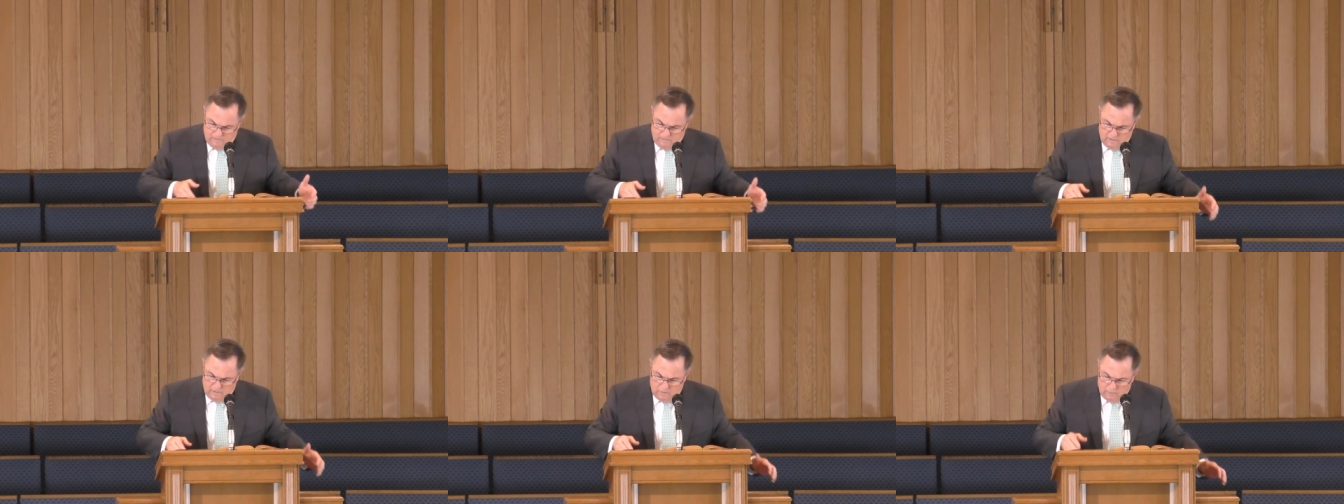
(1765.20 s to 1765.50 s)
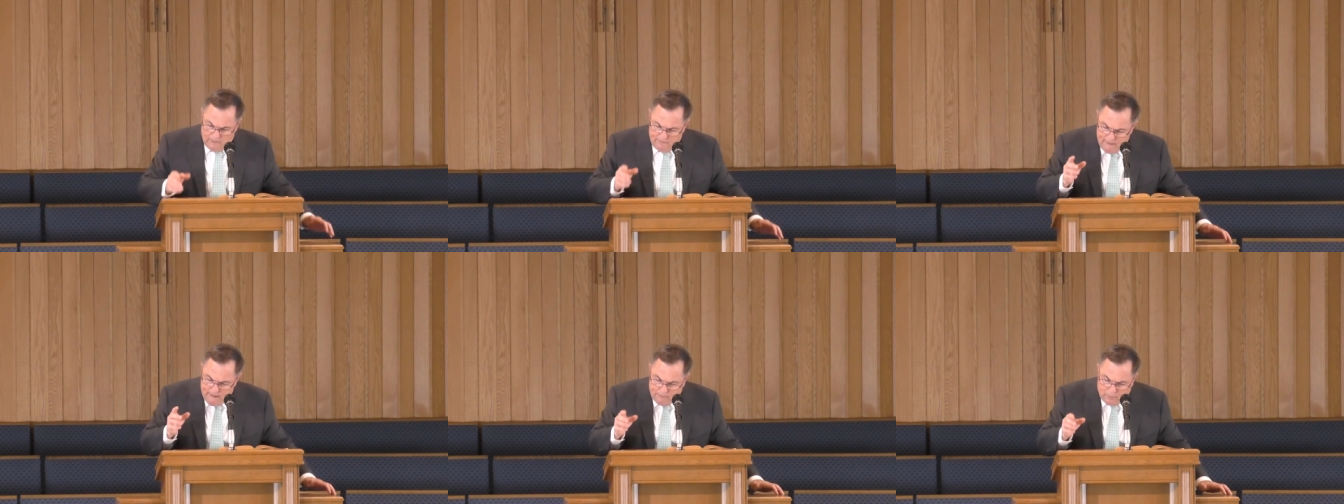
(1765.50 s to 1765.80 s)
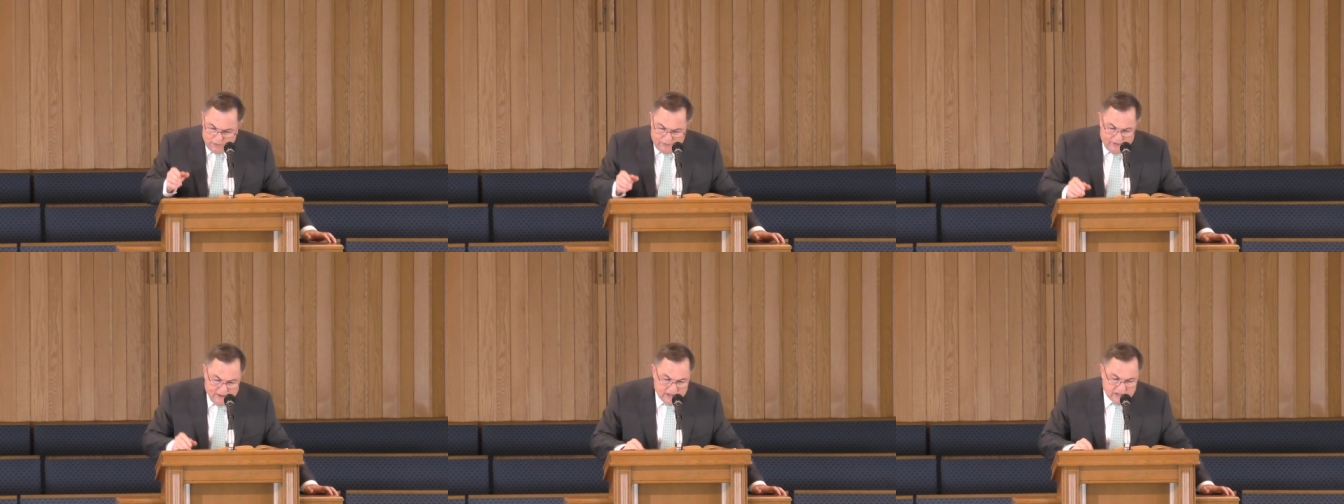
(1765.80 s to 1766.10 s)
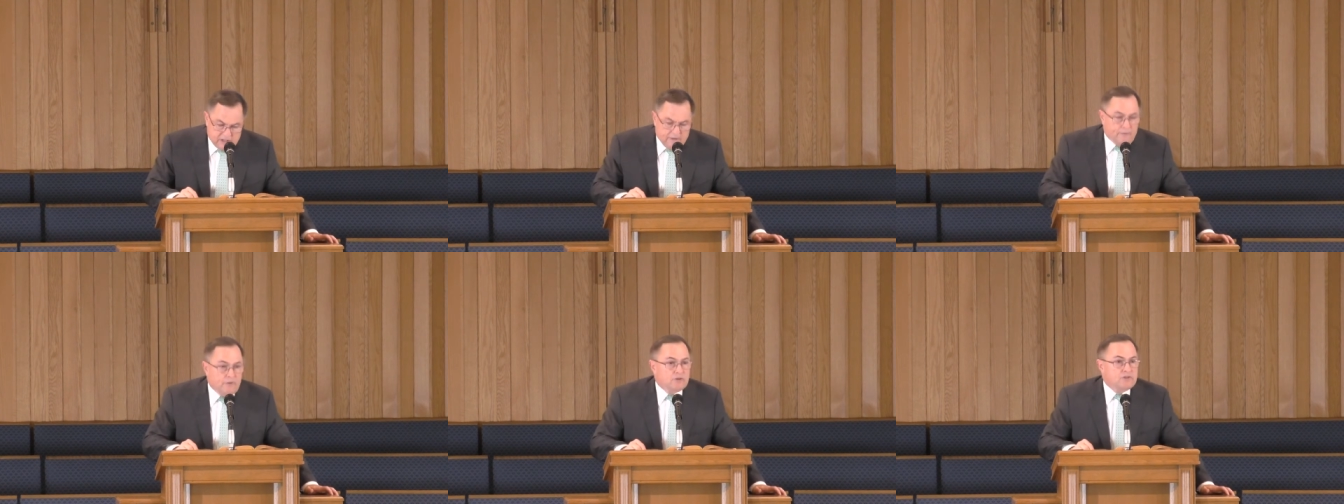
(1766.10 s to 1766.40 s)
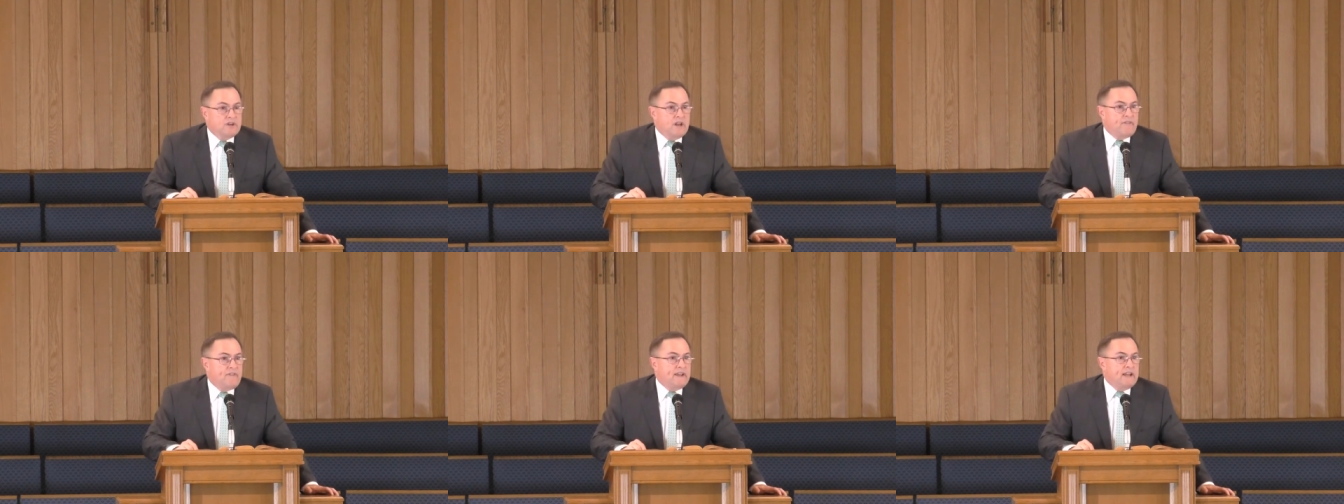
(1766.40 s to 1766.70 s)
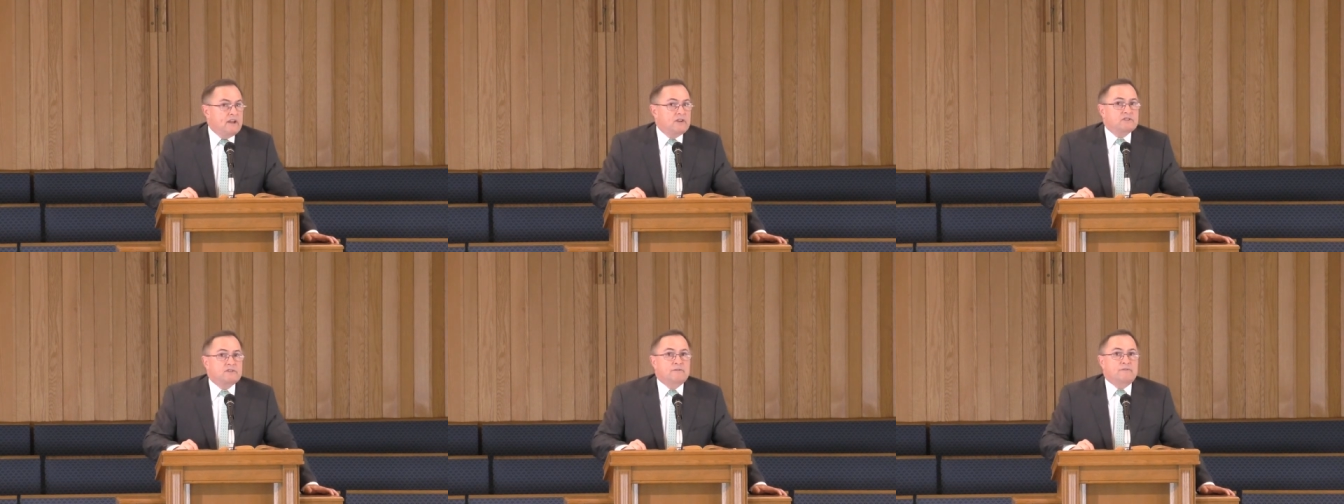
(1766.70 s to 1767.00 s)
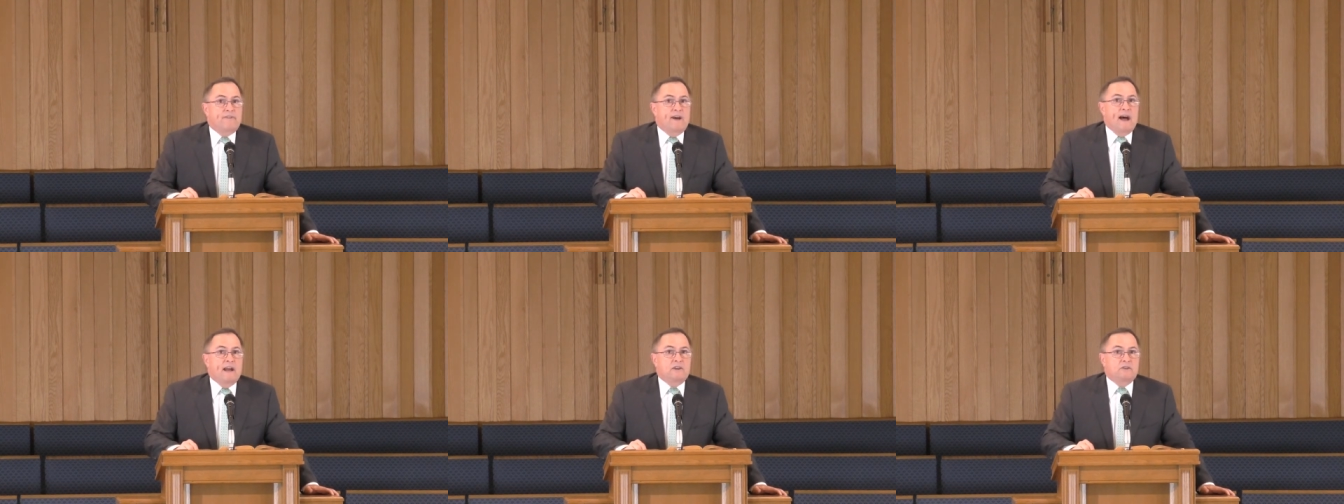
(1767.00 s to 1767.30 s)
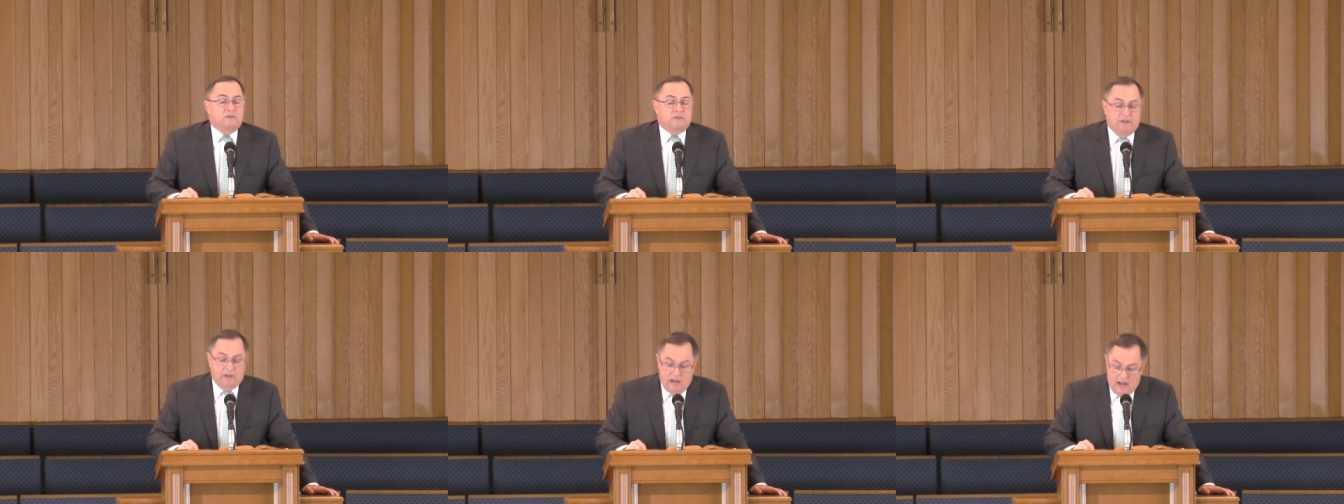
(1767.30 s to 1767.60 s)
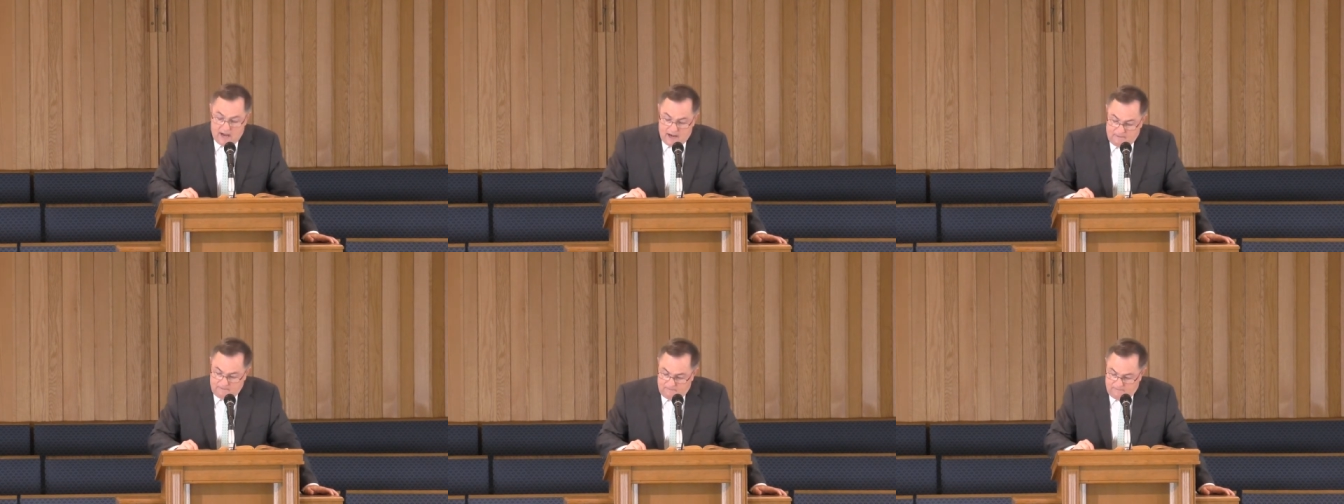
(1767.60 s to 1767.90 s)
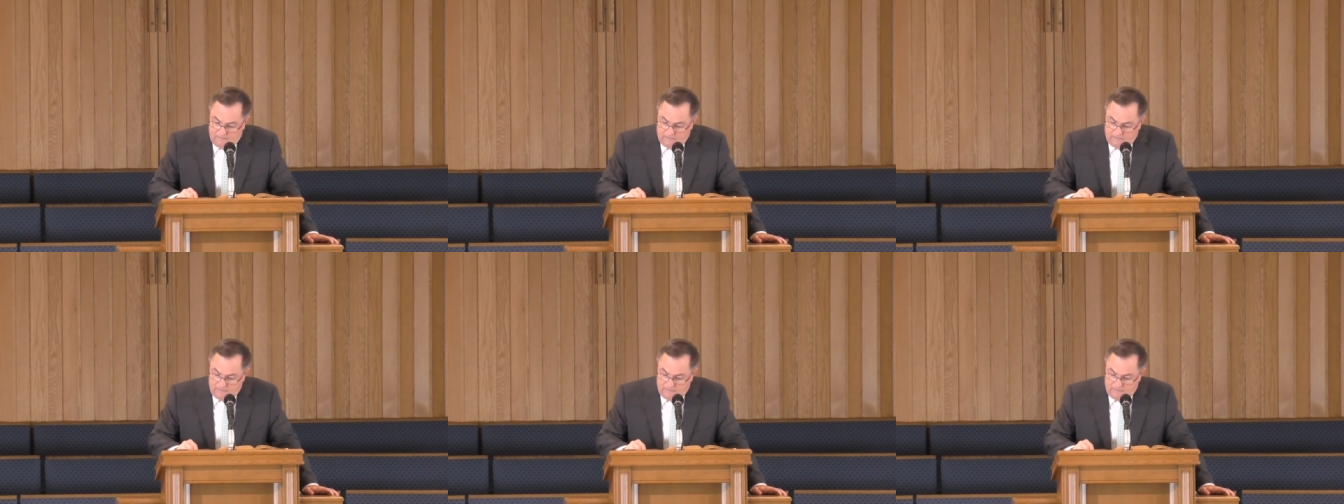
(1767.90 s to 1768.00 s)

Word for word: Remember this if there's nothing else of value today.